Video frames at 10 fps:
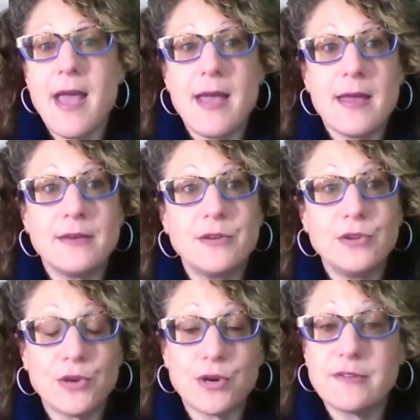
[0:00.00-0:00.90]
and
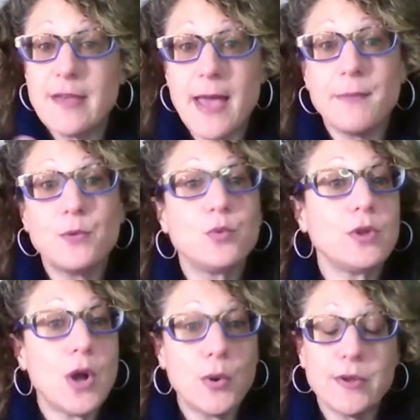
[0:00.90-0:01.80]
your diamond
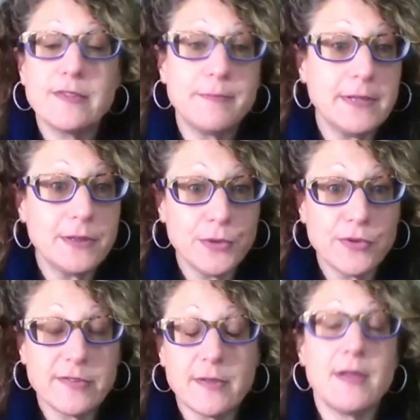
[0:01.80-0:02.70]
will always be
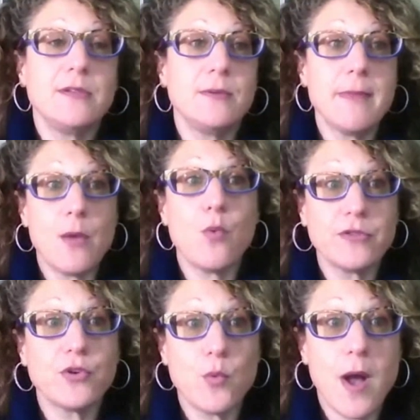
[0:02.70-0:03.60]
loose and you may
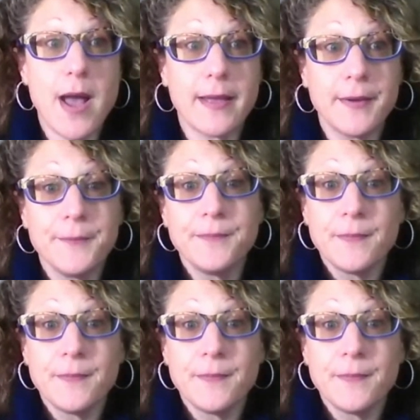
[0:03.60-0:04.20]
wonder why.